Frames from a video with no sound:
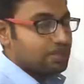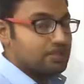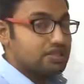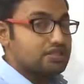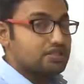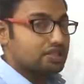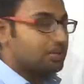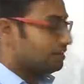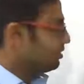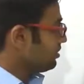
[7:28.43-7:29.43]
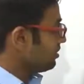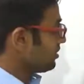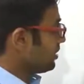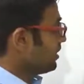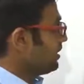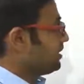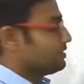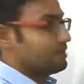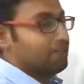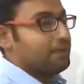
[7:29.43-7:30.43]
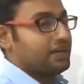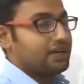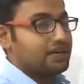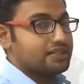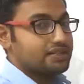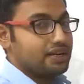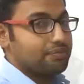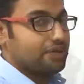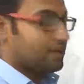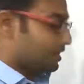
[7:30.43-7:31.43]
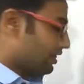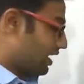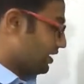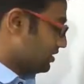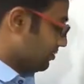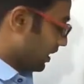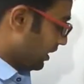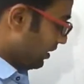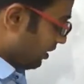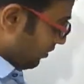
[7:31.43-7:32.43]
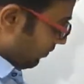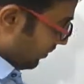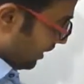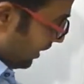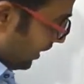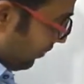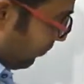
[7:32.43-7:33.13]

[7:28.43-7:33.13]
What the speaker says: This 3 is repeating itself. That is why we can